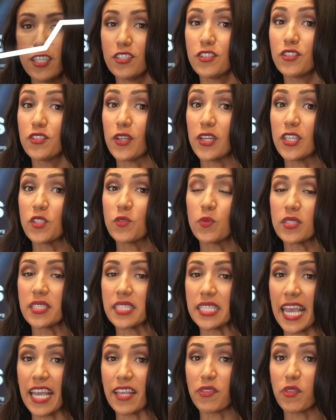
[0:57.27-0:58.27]
Students will
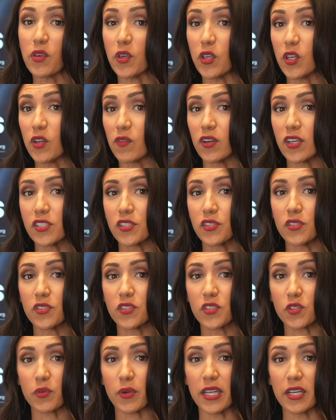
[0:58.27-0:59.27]
take the Universal
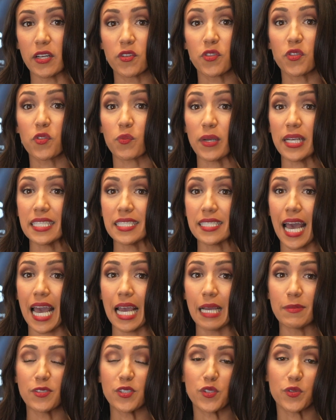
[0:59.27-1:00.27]
Screener 3
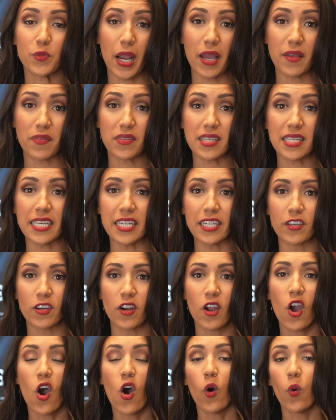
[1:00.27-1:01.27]
times throughout the
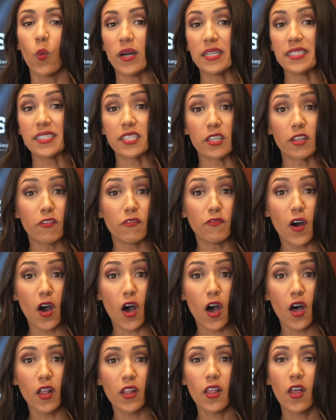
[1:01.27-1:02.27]
year, once in the
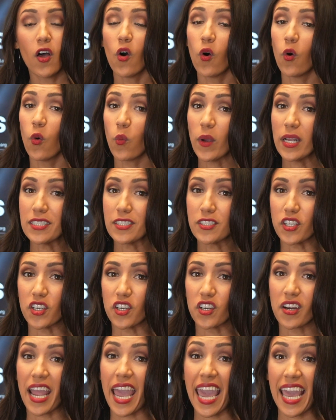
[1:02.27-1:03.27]
fall,
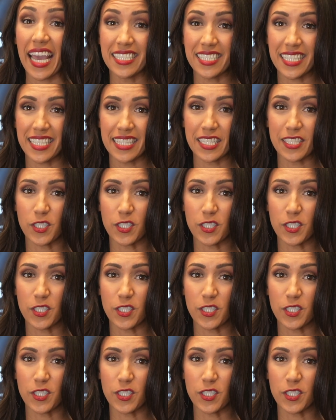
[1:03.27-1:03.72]
winter, and in the